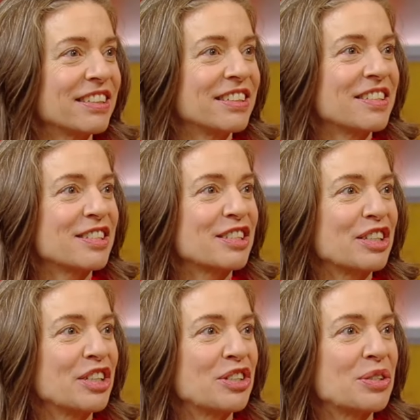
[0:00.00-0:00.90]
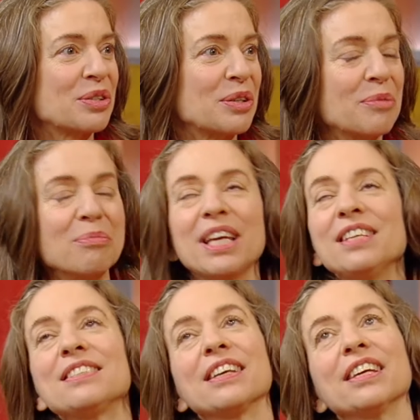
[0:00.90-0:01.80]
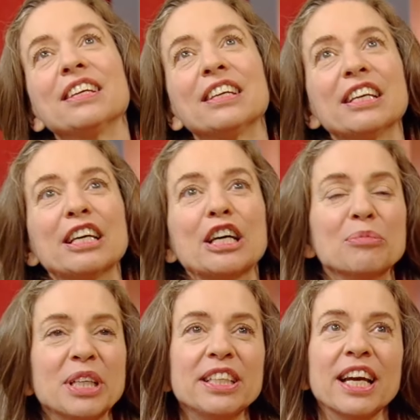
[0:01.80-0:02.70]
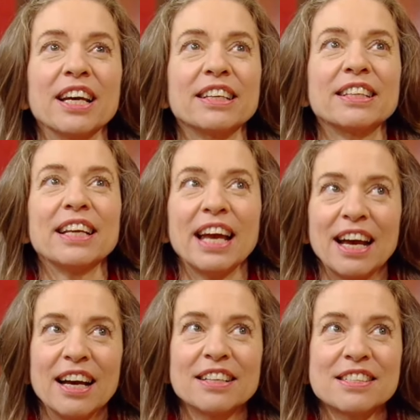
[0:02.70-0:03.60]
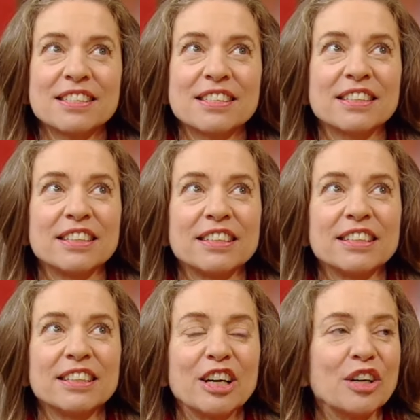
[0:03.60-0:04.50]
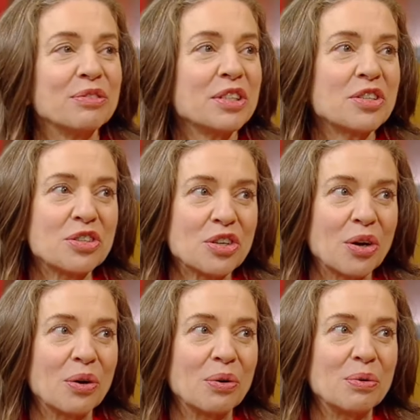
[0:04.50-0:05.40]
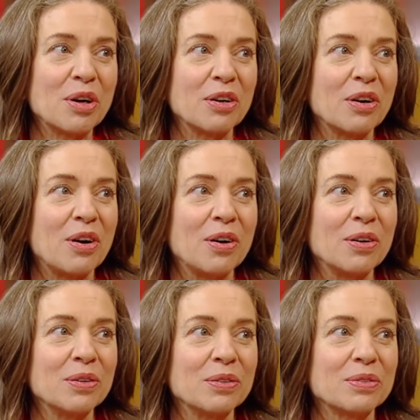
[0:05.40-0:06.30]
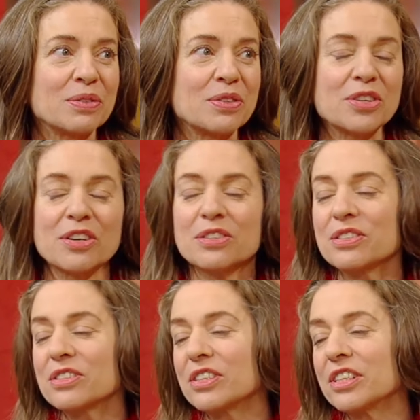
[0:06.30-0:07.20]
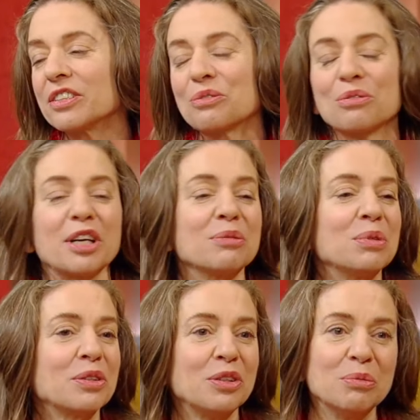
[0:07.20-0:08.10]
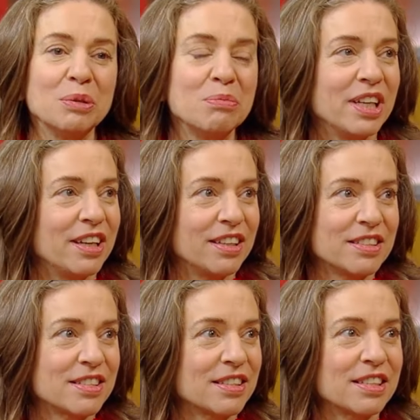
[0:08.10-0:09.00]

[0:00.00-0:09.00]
It's it's amazing. I mean, yeah, the cast of this show are all just incredible human beings.